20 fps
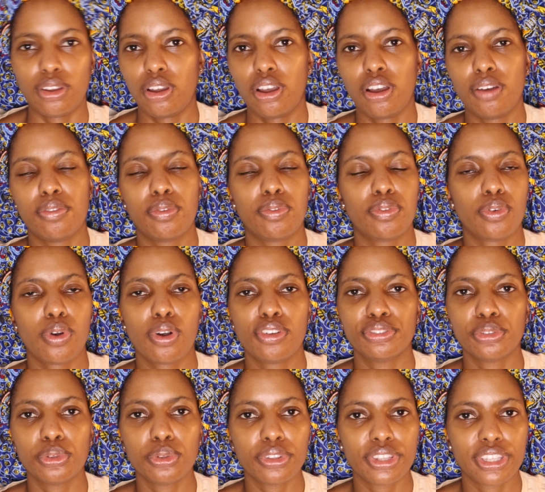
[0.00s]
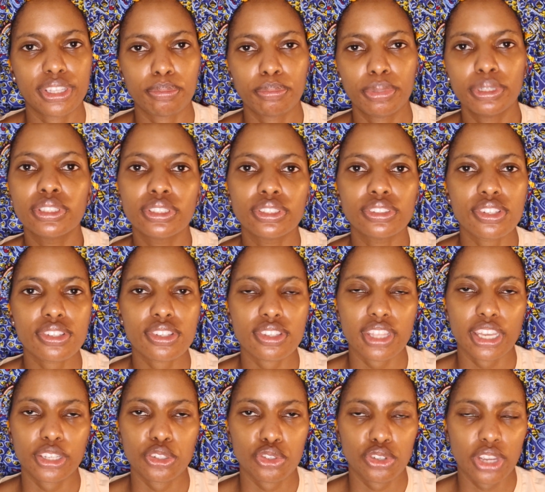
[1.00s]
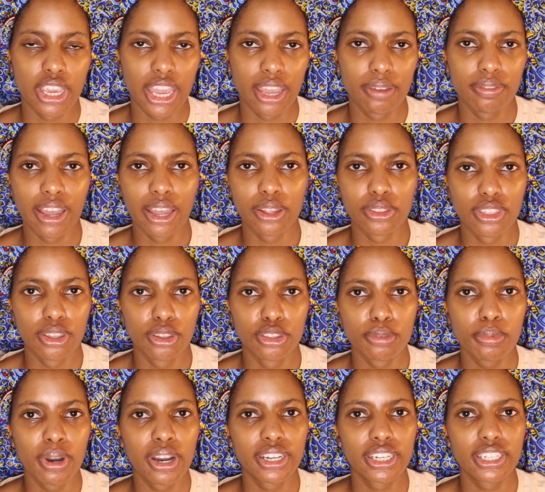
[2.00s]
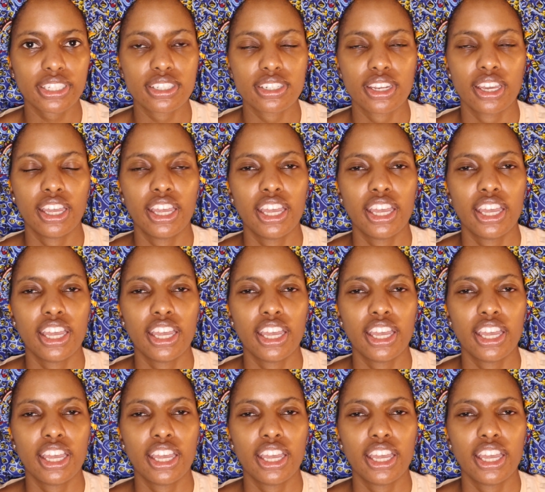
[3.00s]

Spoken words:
of all the pills that you have out there on the market,